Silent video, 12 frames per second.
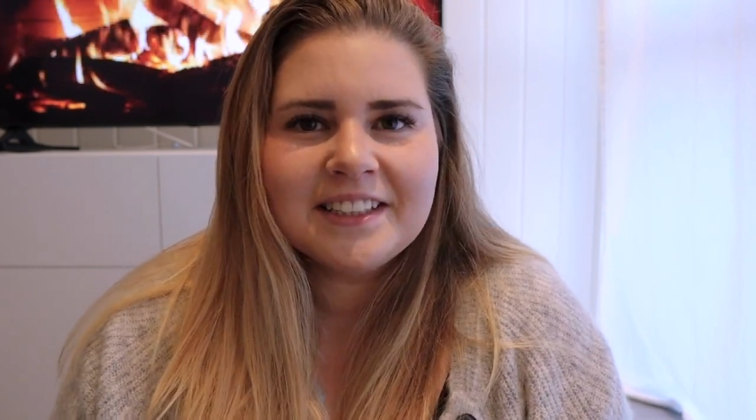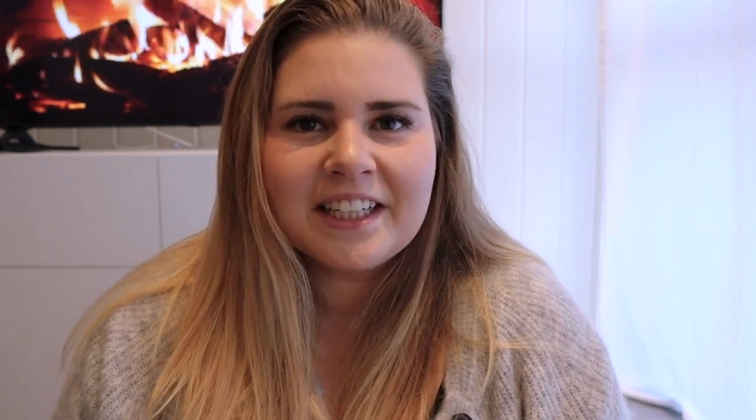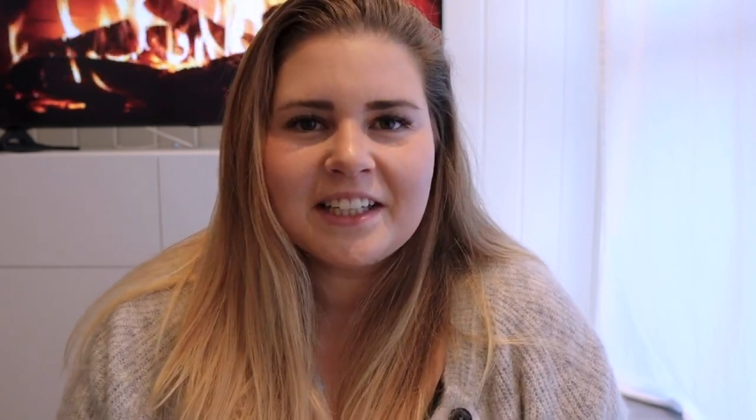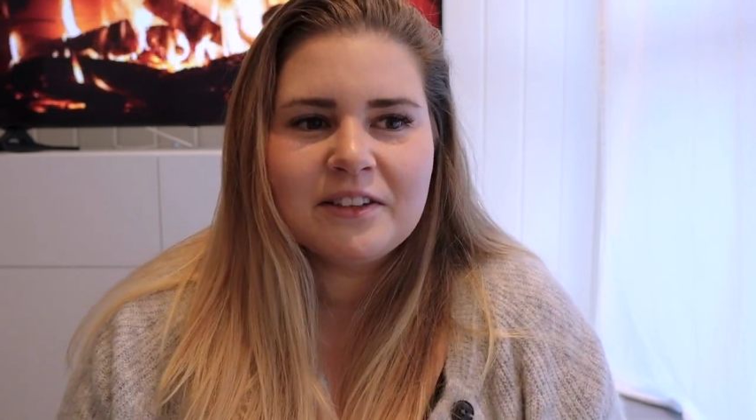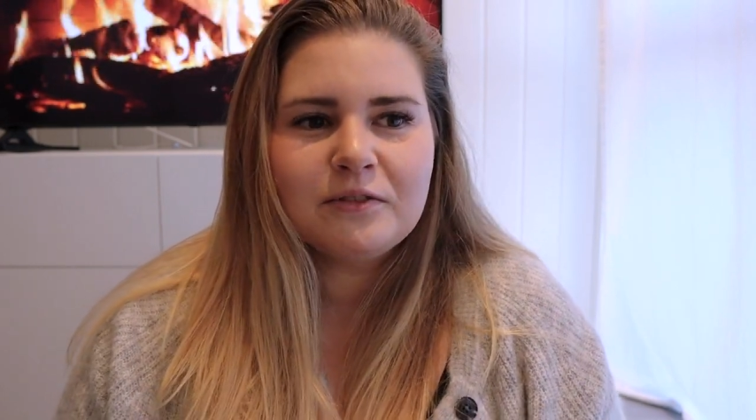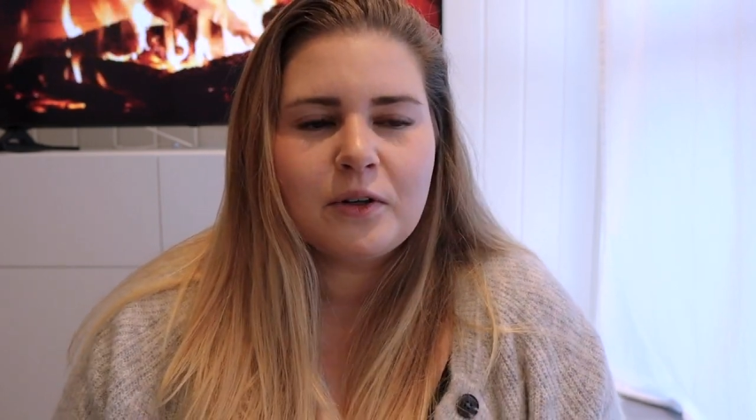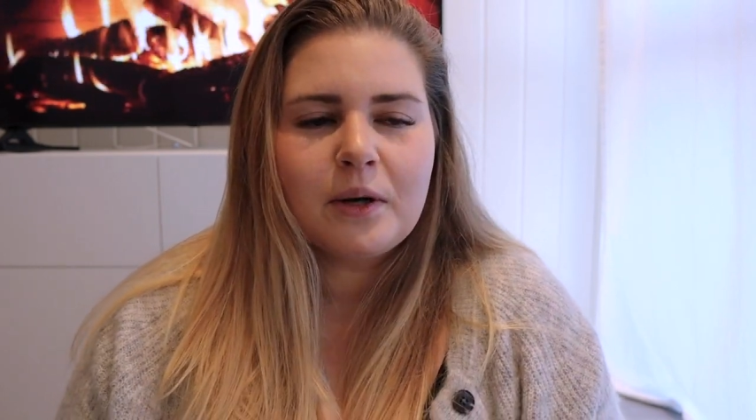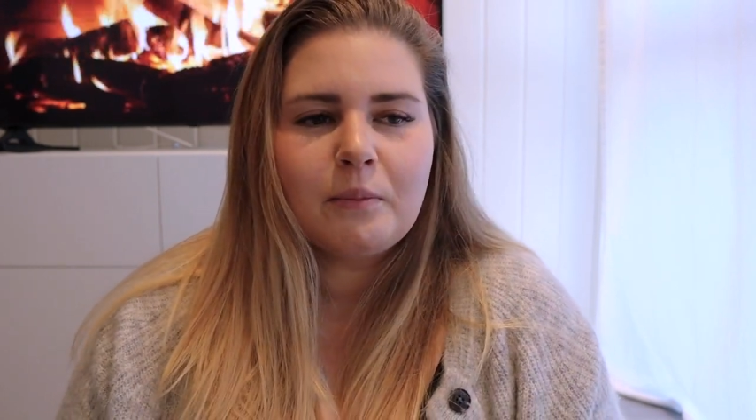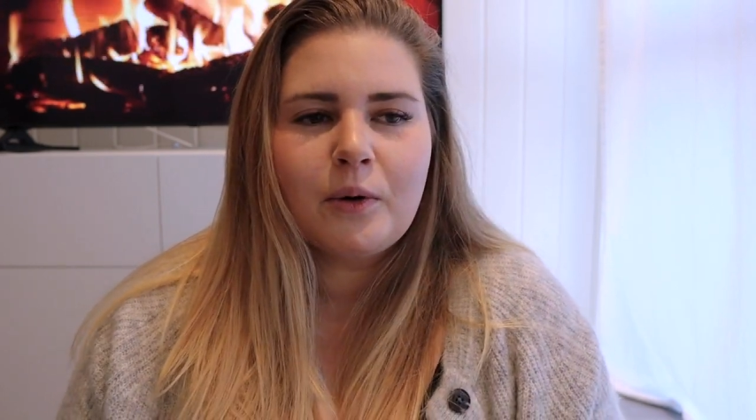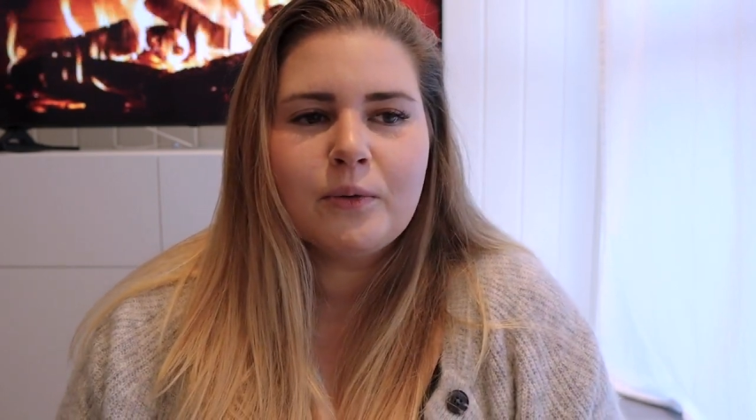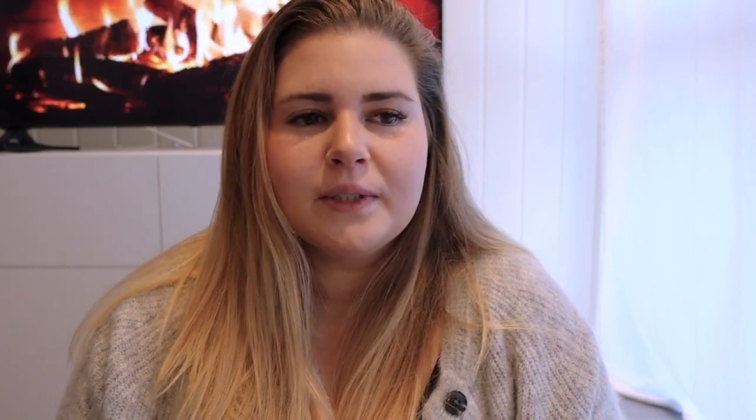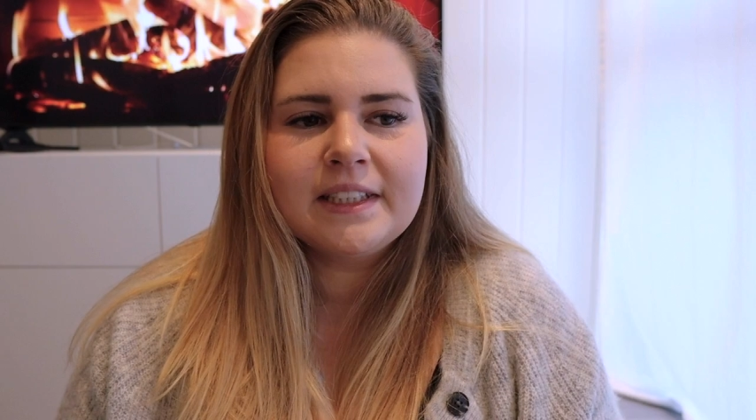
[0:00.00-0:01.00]
Second of all,
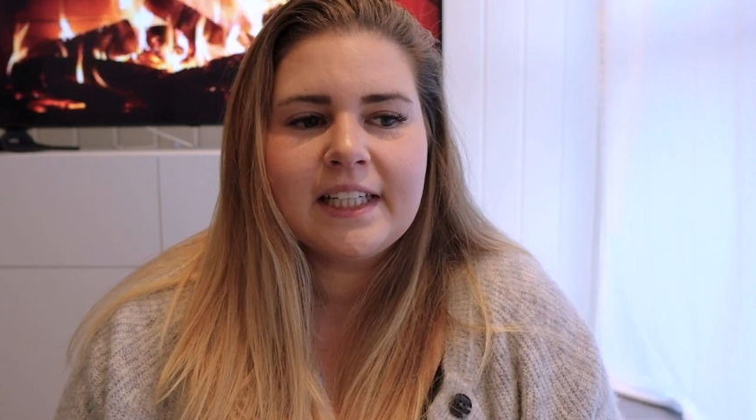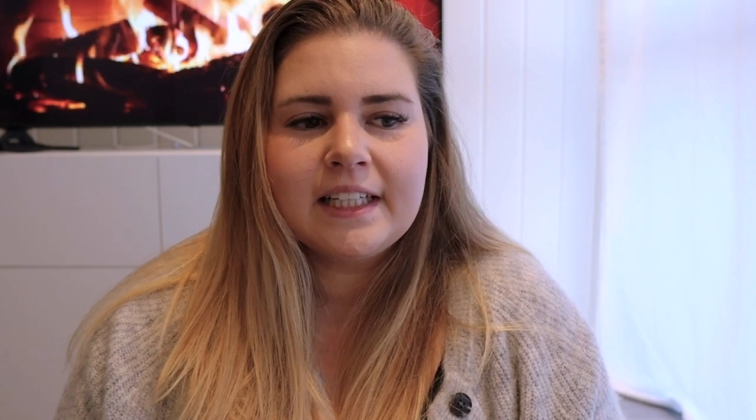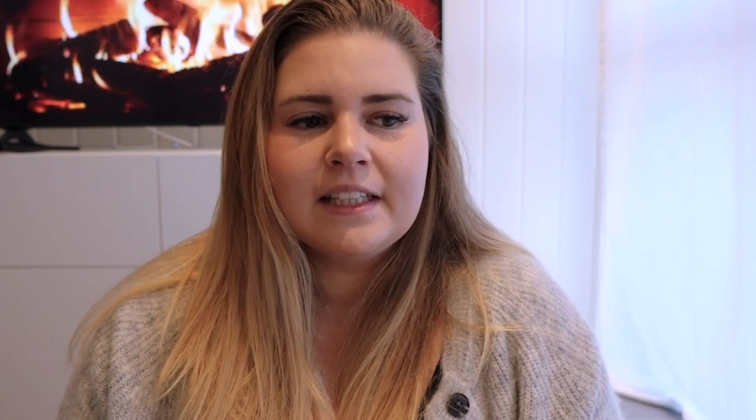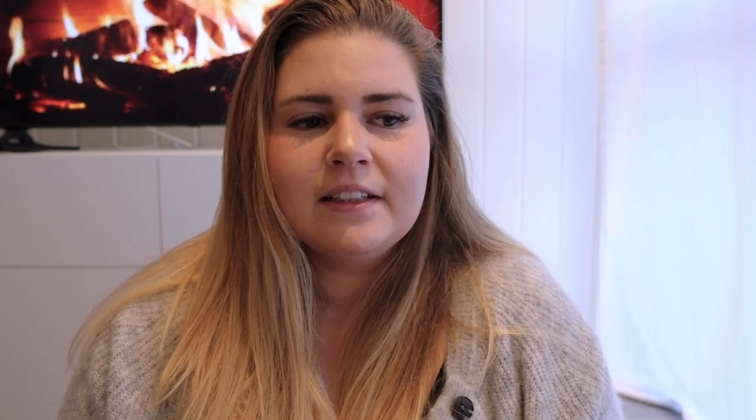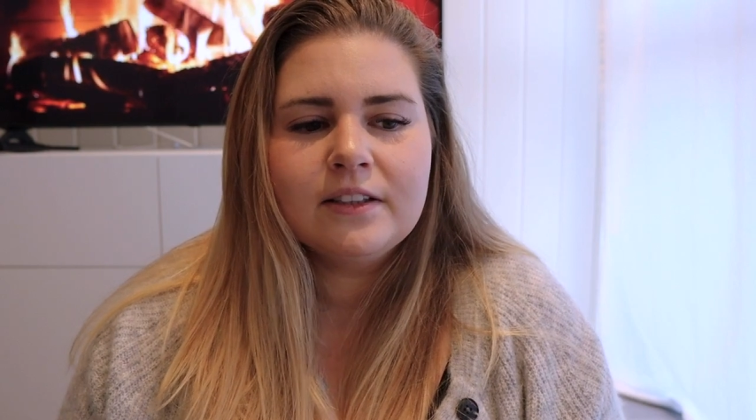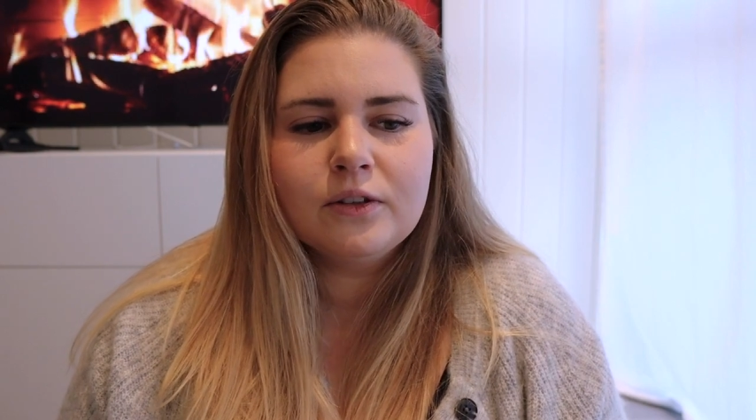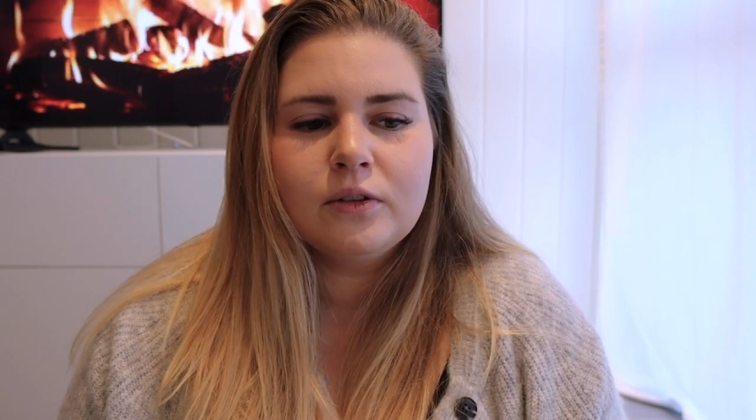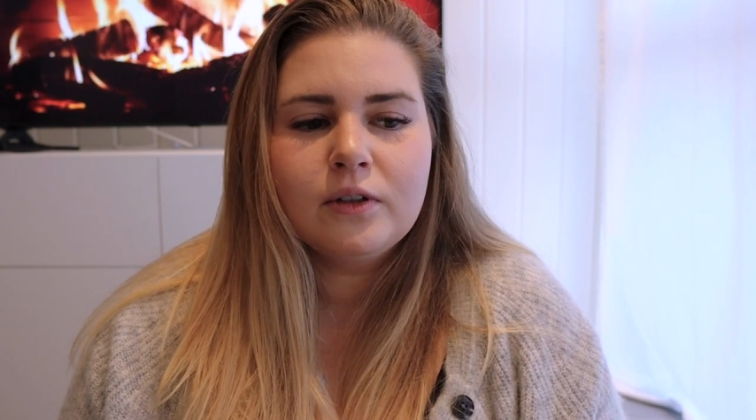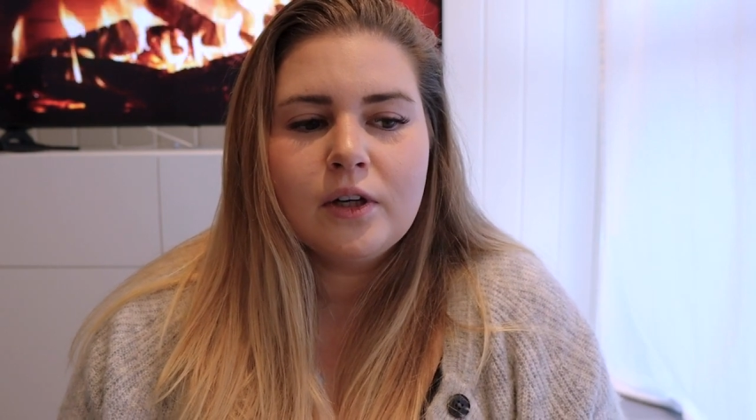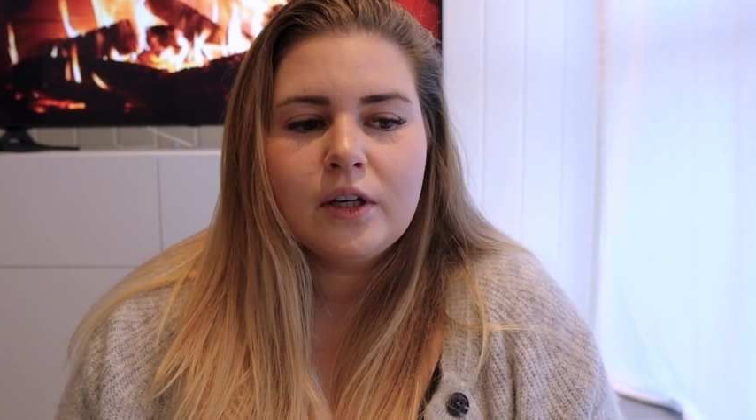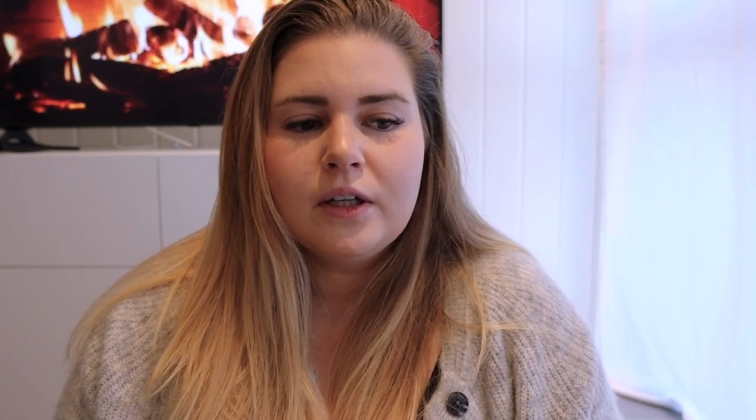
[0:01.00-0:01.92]
I'm always taking the